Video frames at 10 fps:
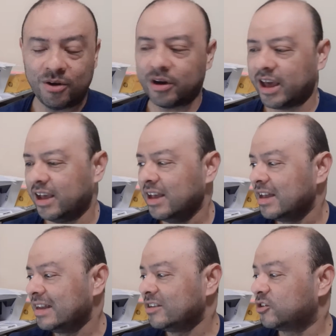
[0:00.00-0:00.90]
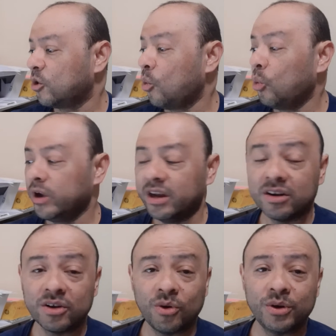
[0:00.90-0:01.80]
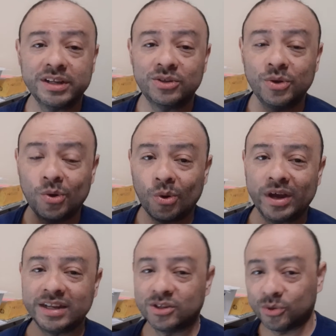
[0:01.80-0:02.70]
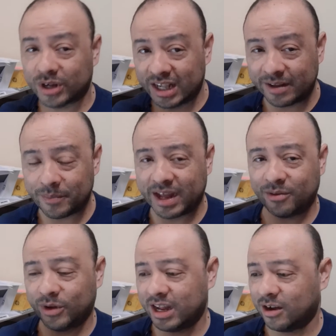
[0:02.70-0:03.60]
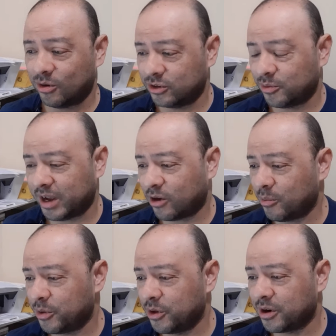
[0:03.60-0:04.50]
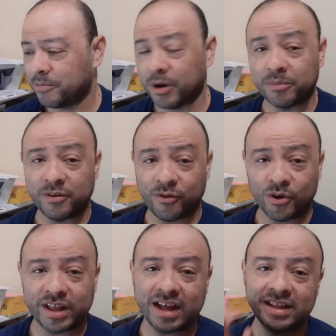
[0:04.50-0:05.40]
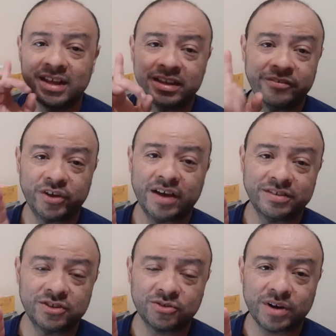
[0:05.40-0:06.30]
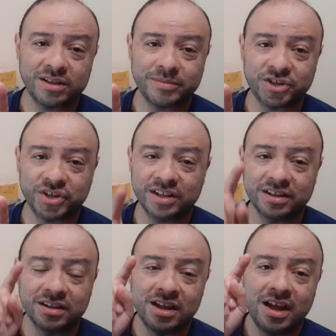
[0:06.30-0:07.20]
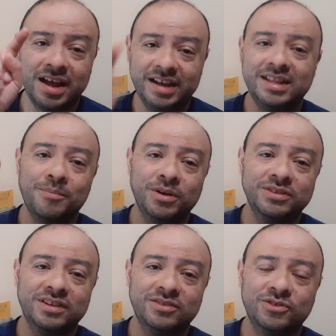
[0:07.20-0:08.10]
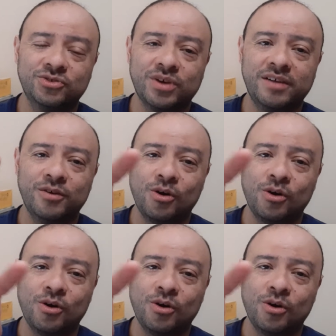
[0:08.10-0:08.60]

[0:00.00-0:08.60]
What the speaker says: Okay, so we are going to go into Clickbank. We're gonna go into my computer, but before that, if you haven't subscribed to my channel, hit that button, say subscribe.